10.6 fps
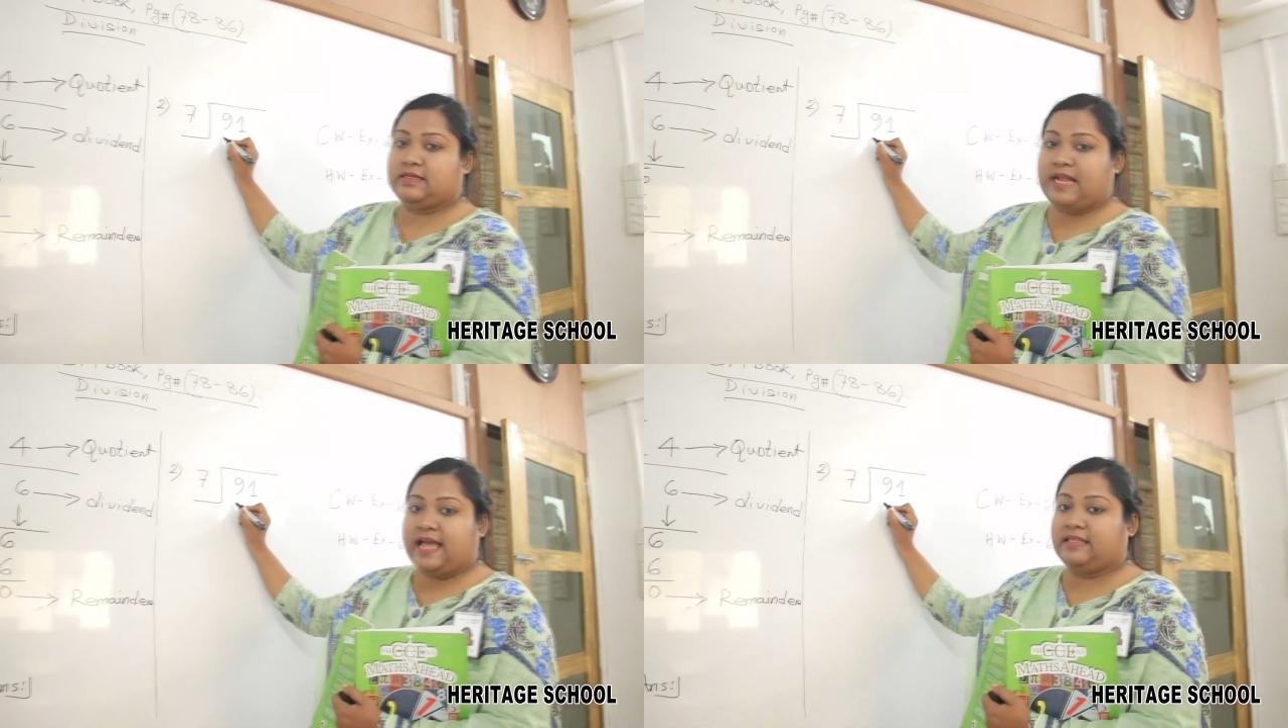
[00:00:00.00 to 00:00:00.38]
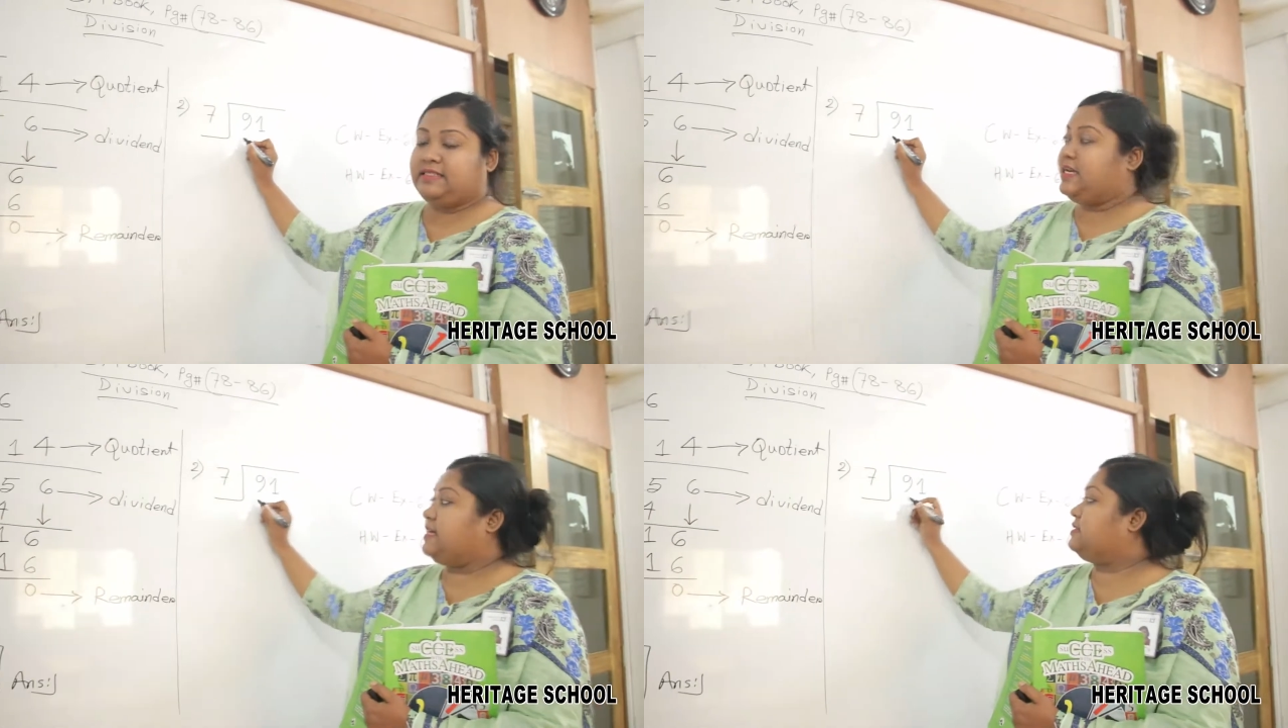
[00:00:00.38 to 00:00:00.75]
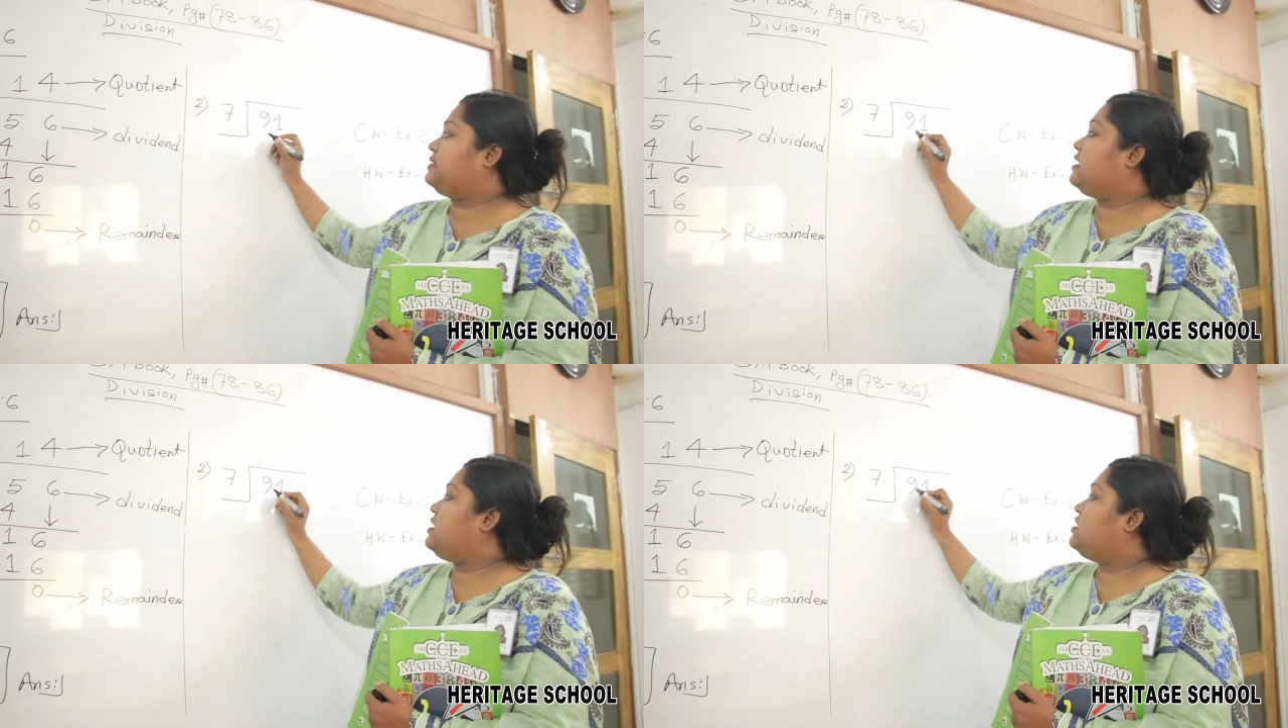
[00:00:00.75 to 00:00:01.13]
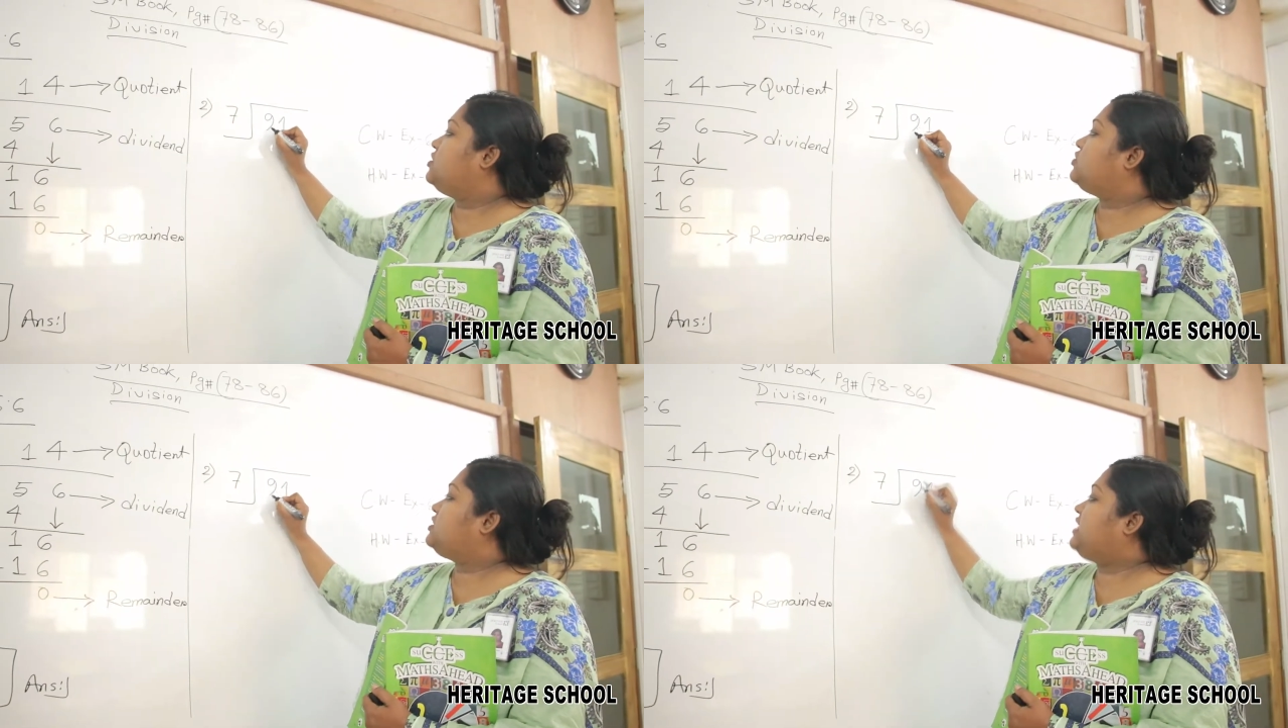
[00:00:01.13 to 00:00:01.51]
9 tens.
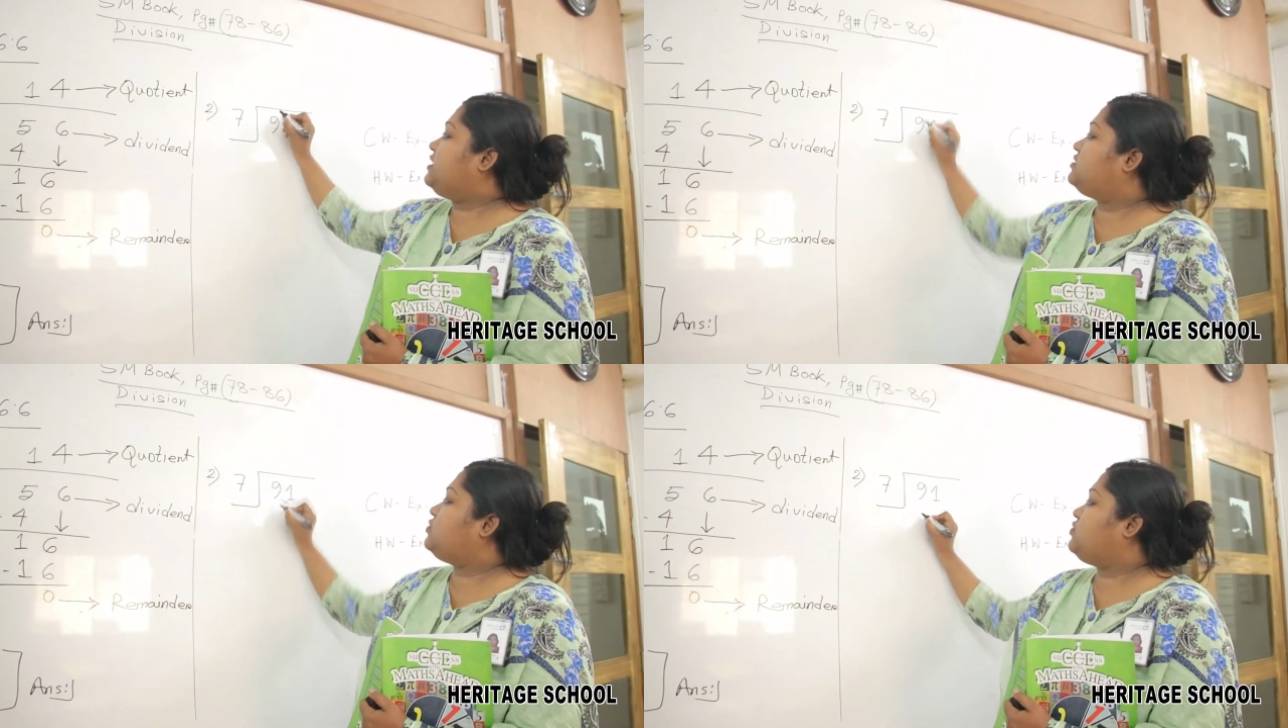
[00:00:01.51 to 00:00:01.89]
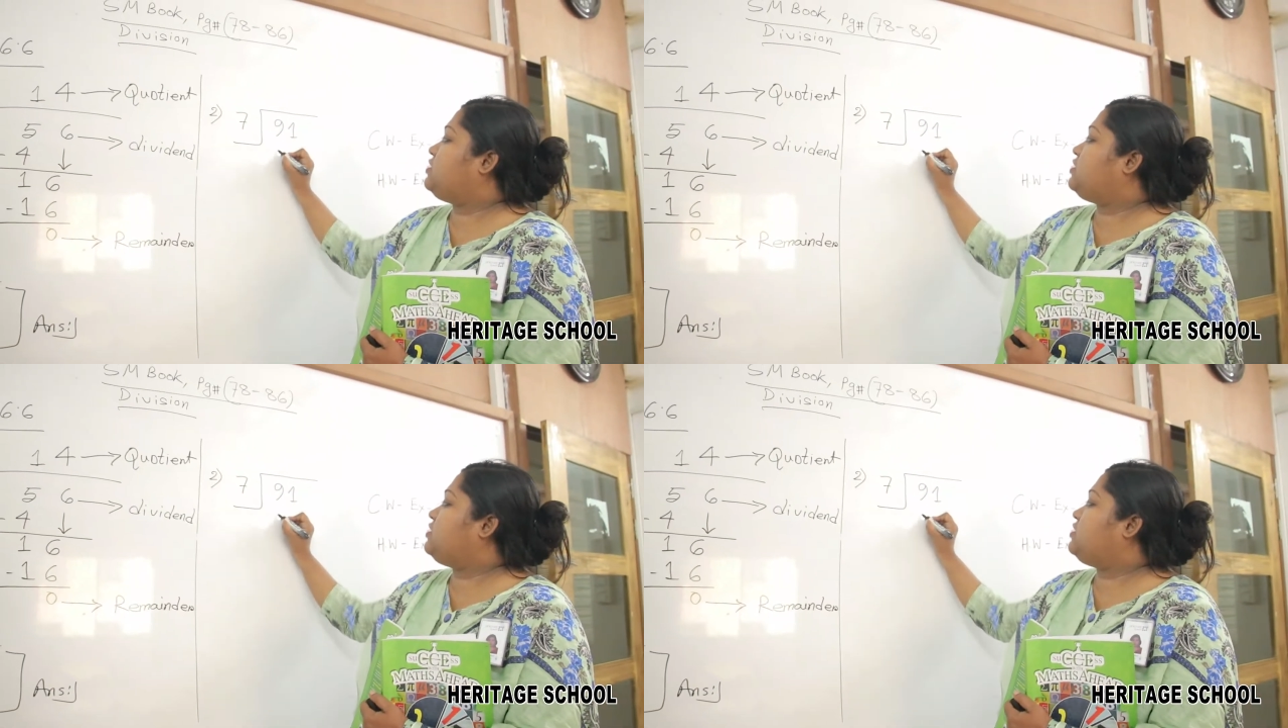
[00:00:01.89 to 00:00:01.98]
So tens we